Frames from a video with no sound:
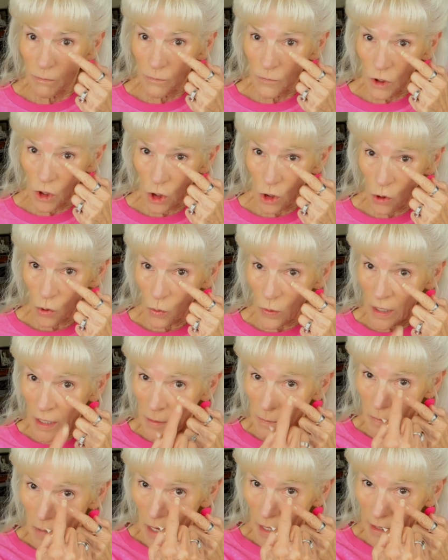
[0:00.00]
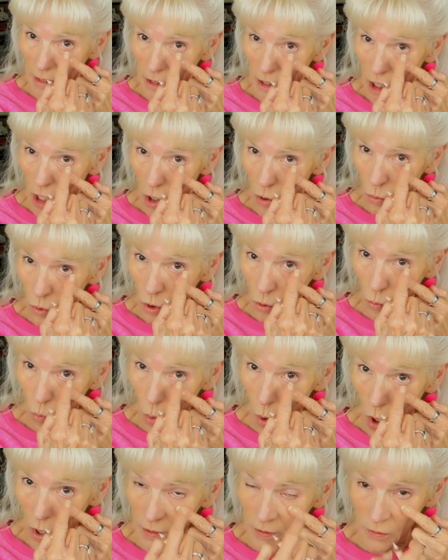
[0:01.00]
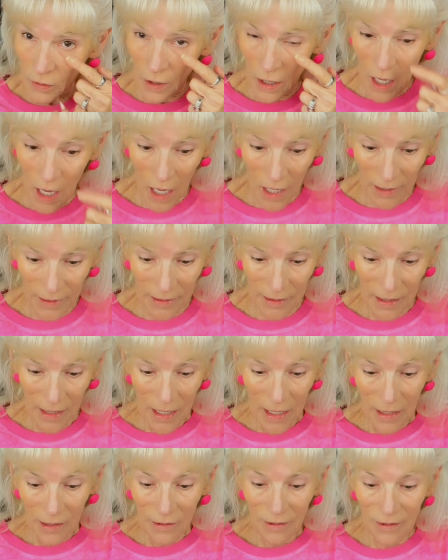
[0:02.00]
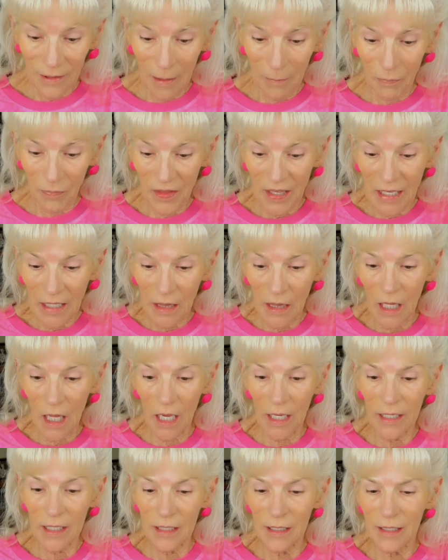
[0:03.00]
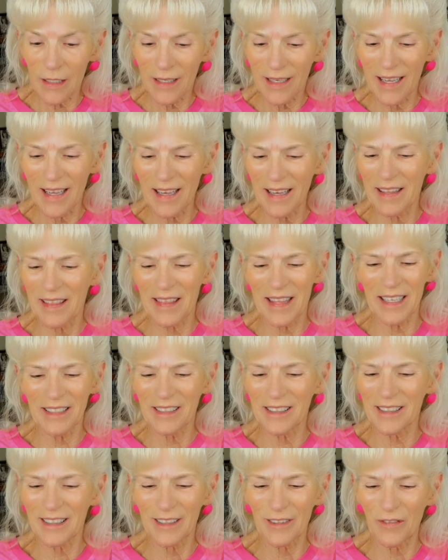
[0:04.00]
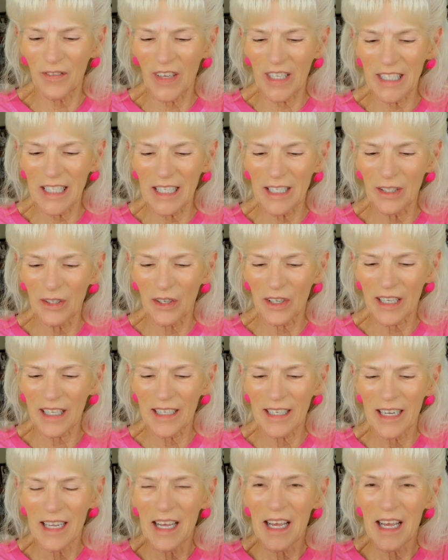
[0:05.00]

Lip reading: do in my lower waterline something light. This is funny looking.